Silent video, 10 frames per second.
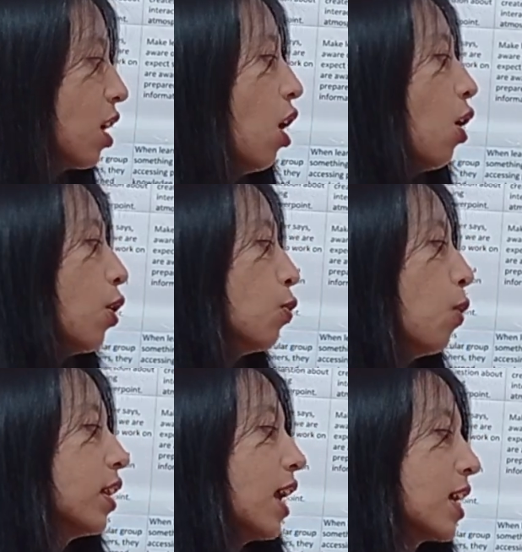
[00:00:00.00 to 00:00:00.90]
on what
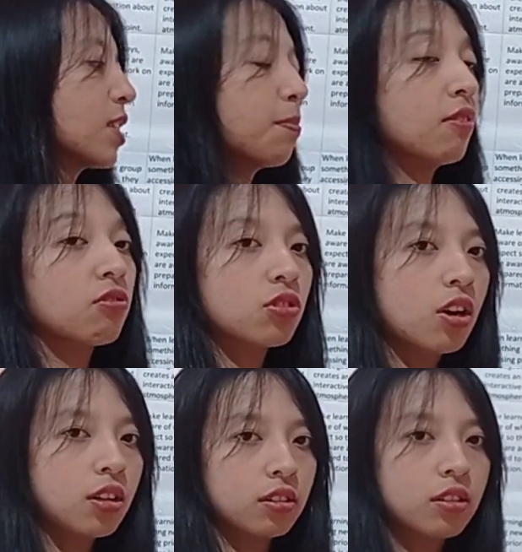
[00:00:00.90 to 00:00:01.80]
has been
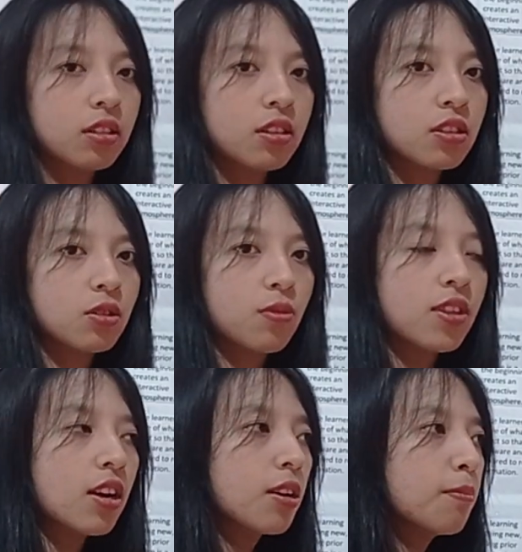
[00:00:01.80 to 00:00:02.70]
taught. So they
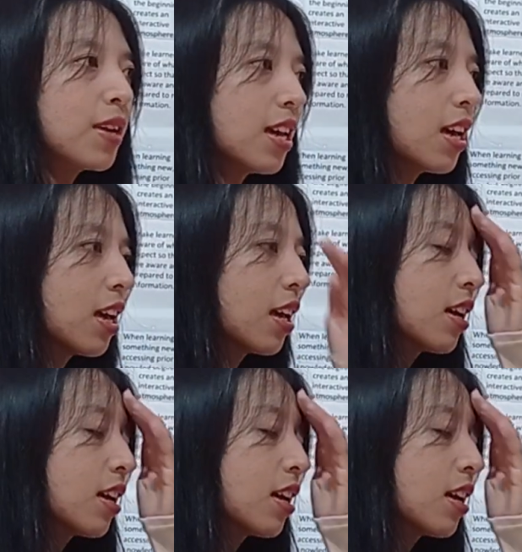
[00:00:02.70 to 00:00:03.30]
are being